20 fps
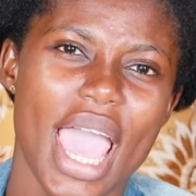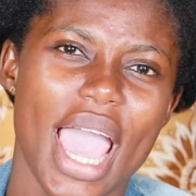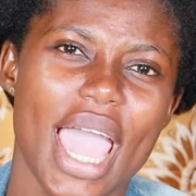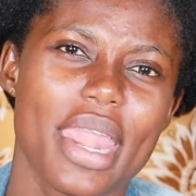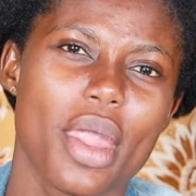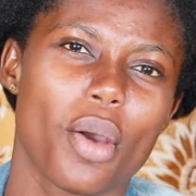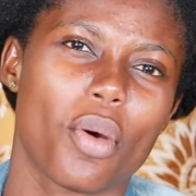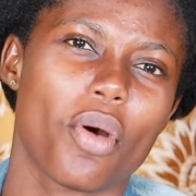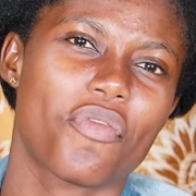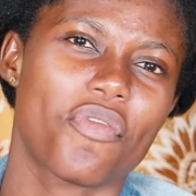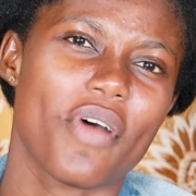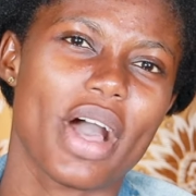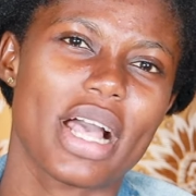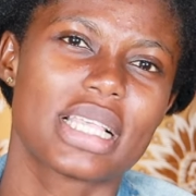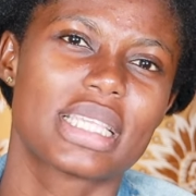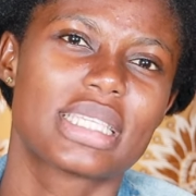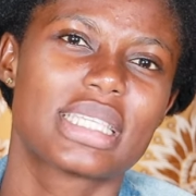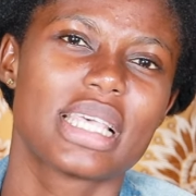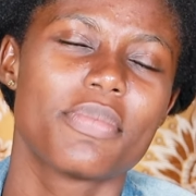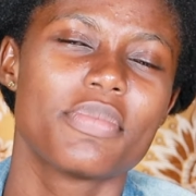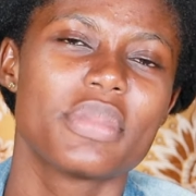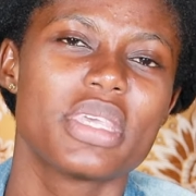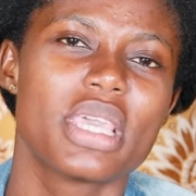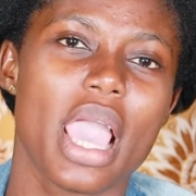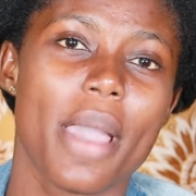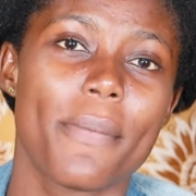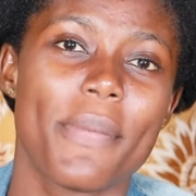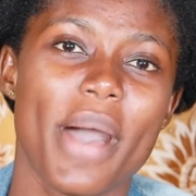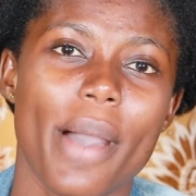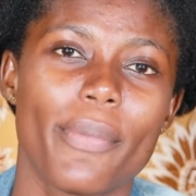and a coffer and
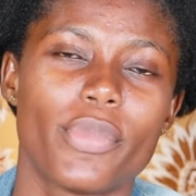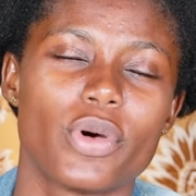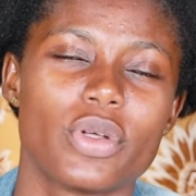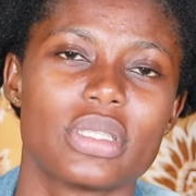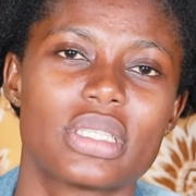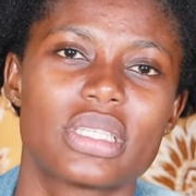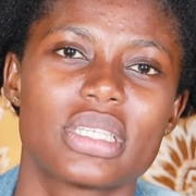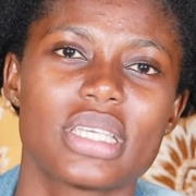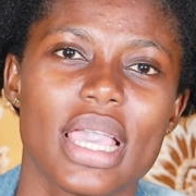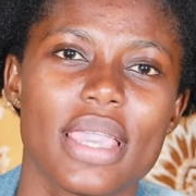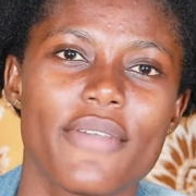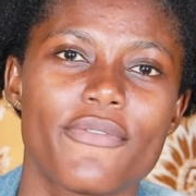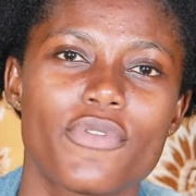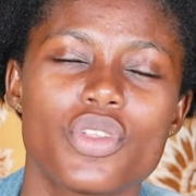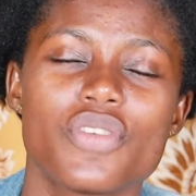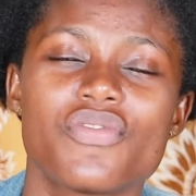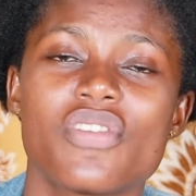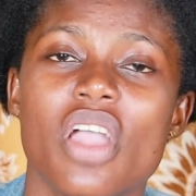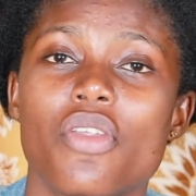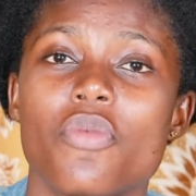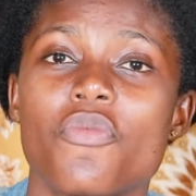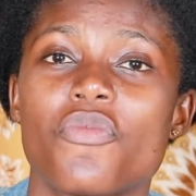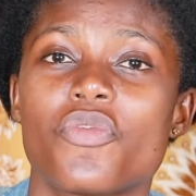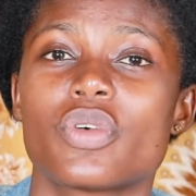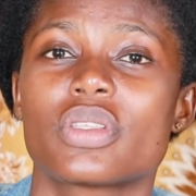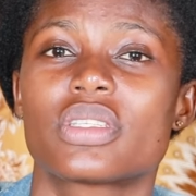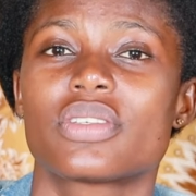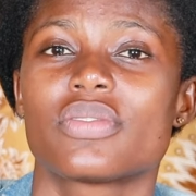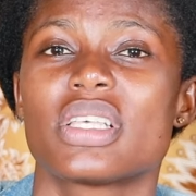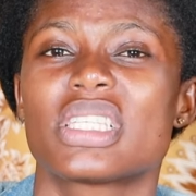semi a barbontina, union
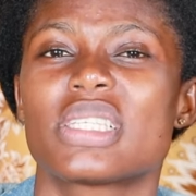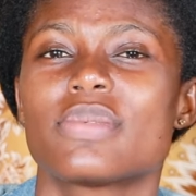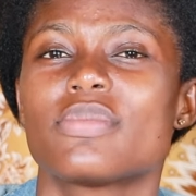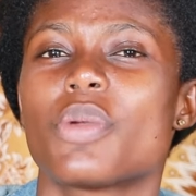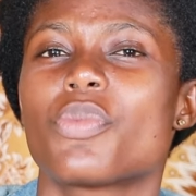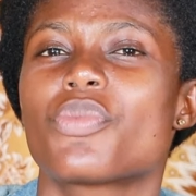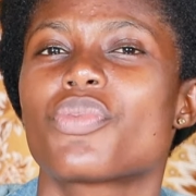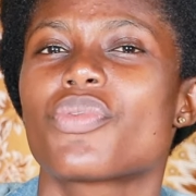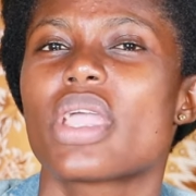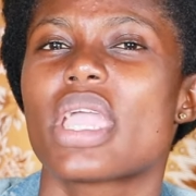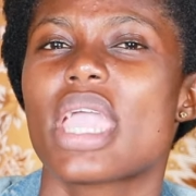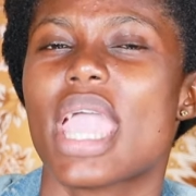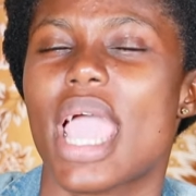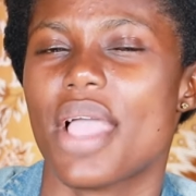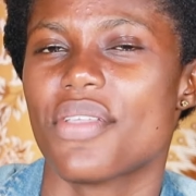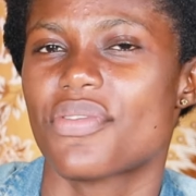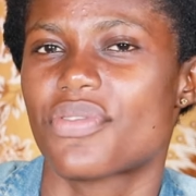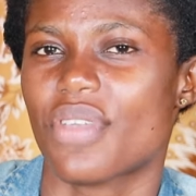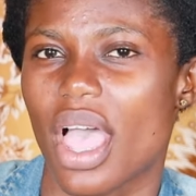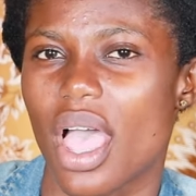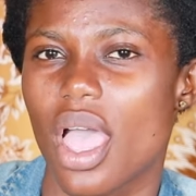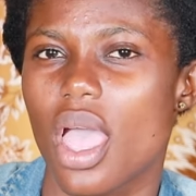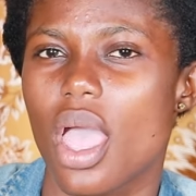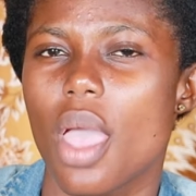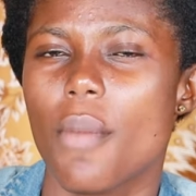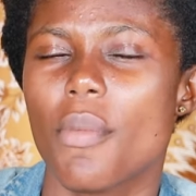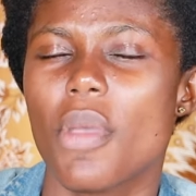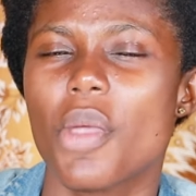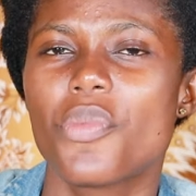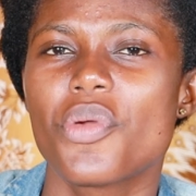VOLTARIANs in the bray, edger,
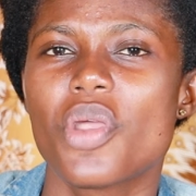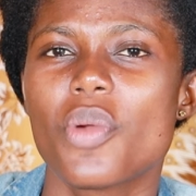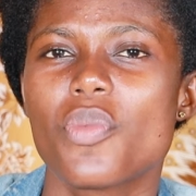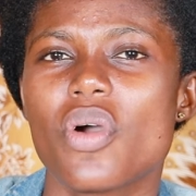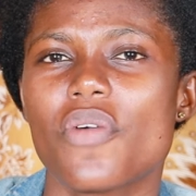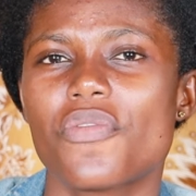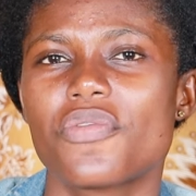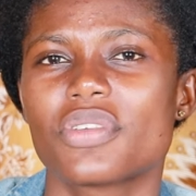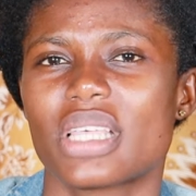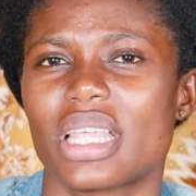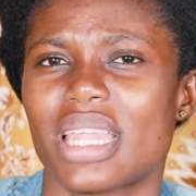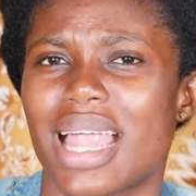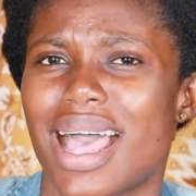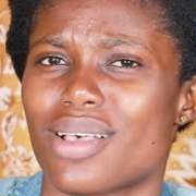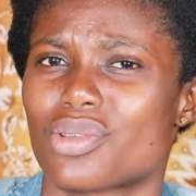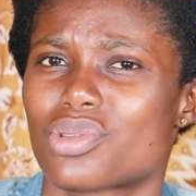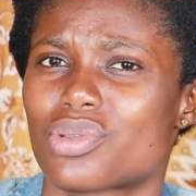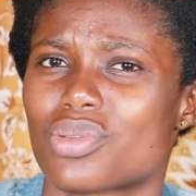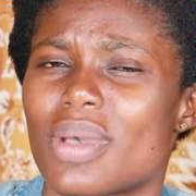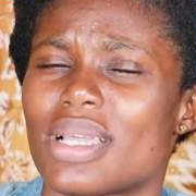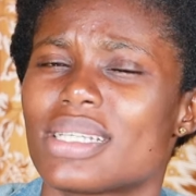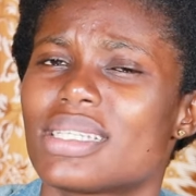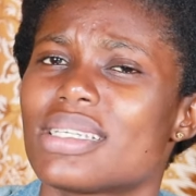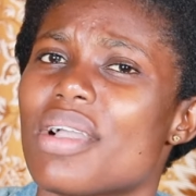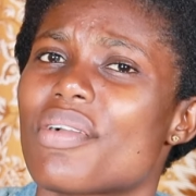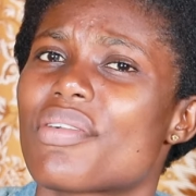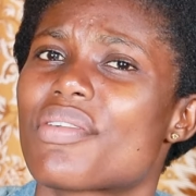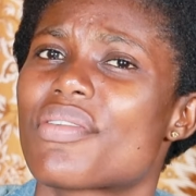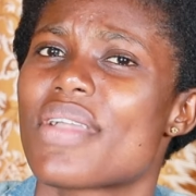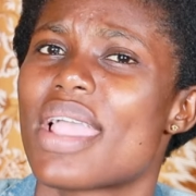a bray both was an ass, a
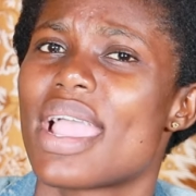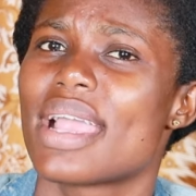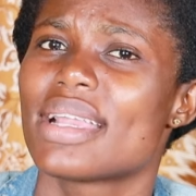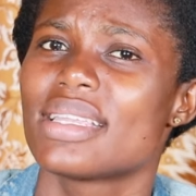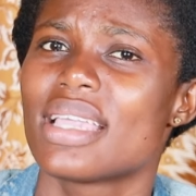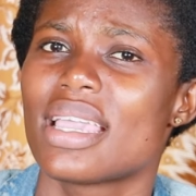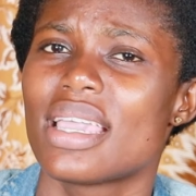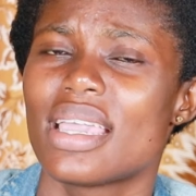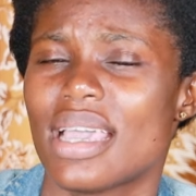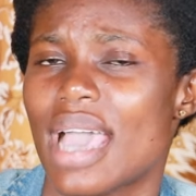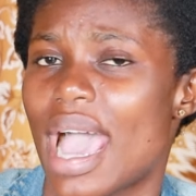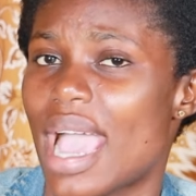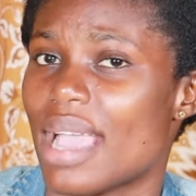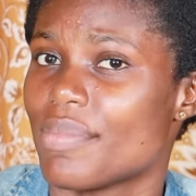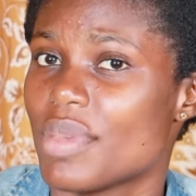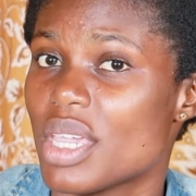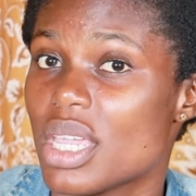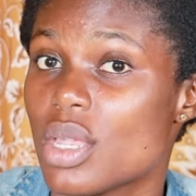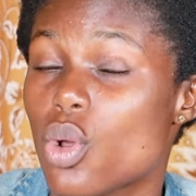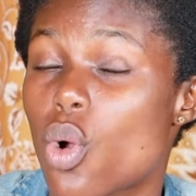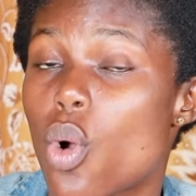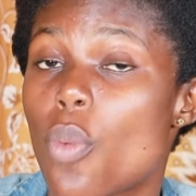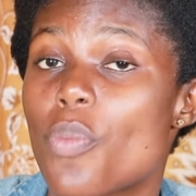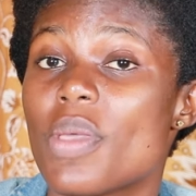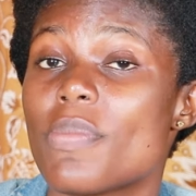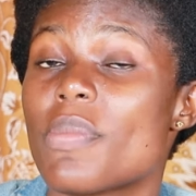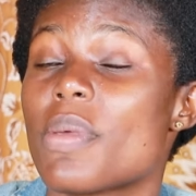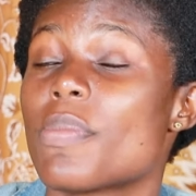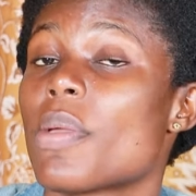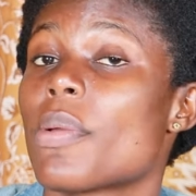dear and cranny, I mean,
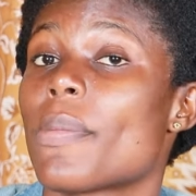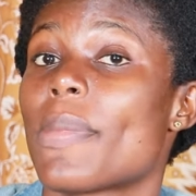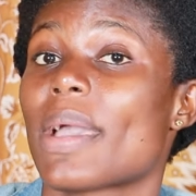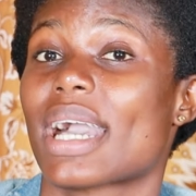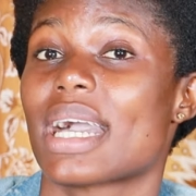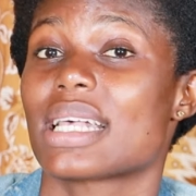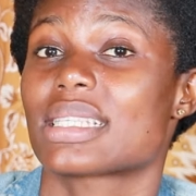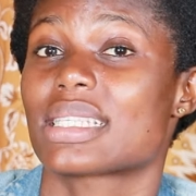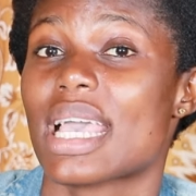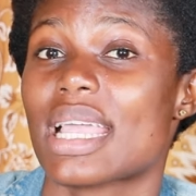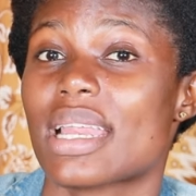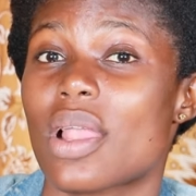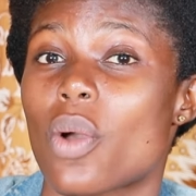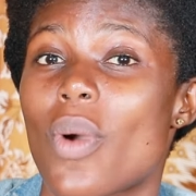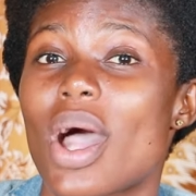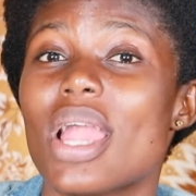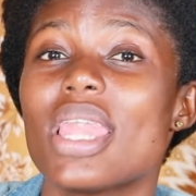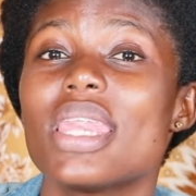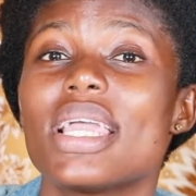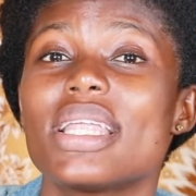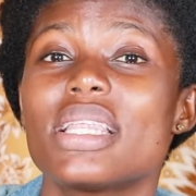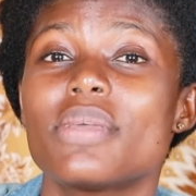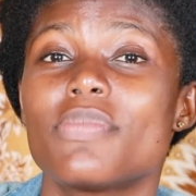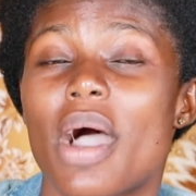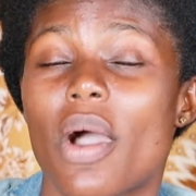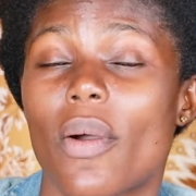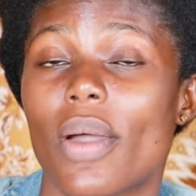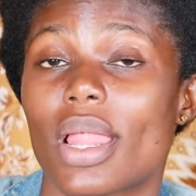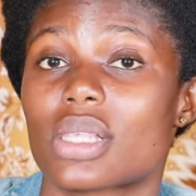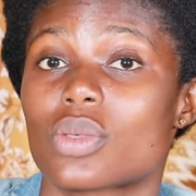obi be Rebecca Sina, one lady
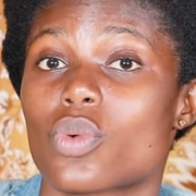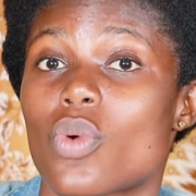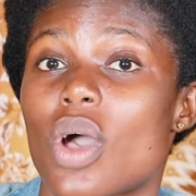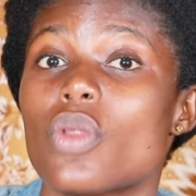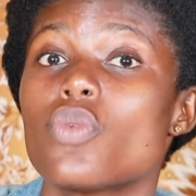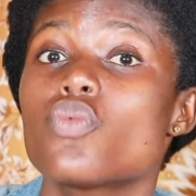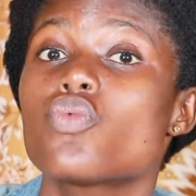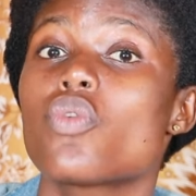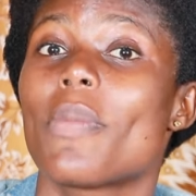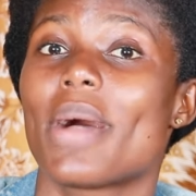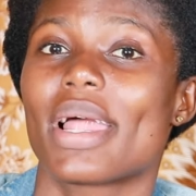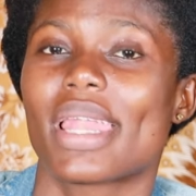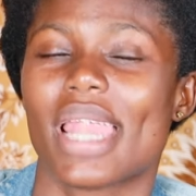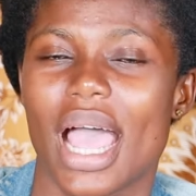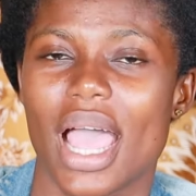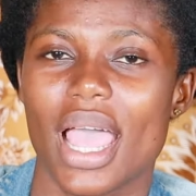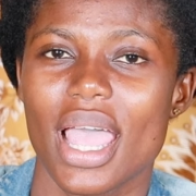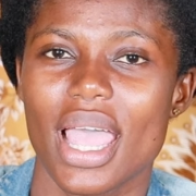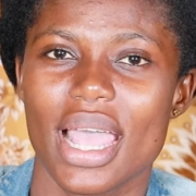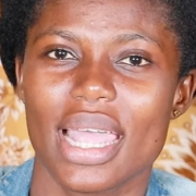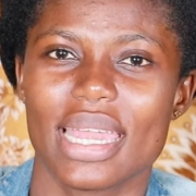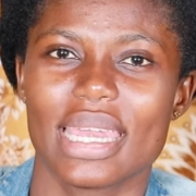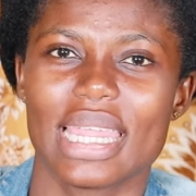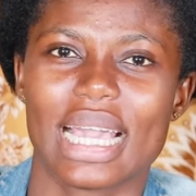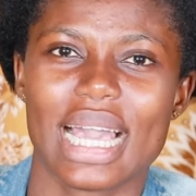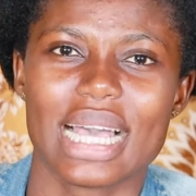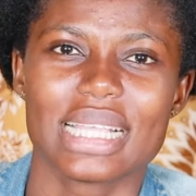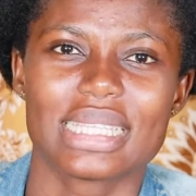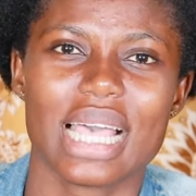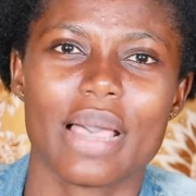back and one woman,
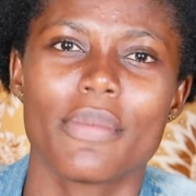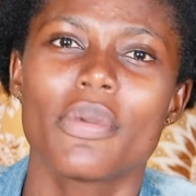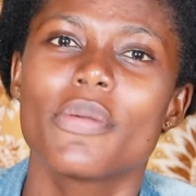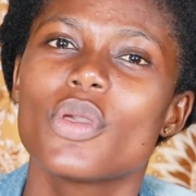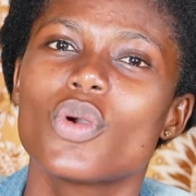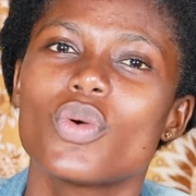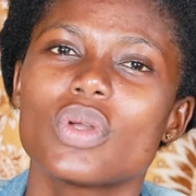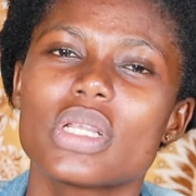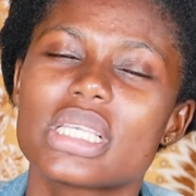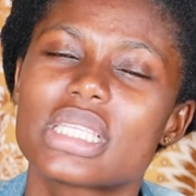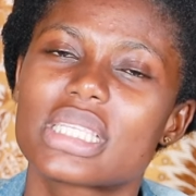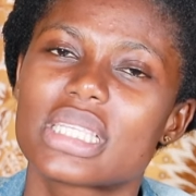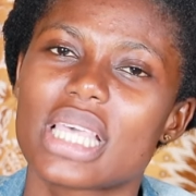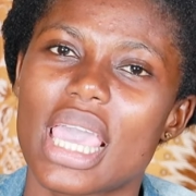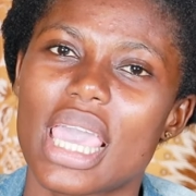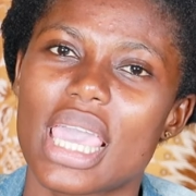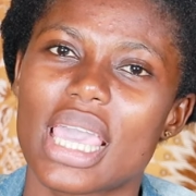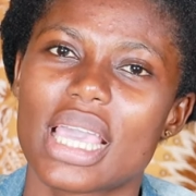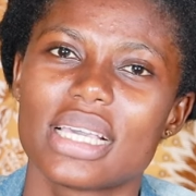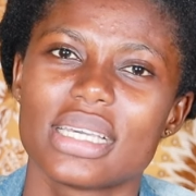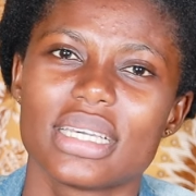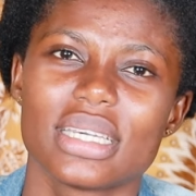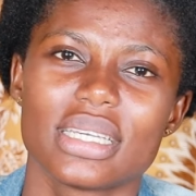the Cassa, maybe who say,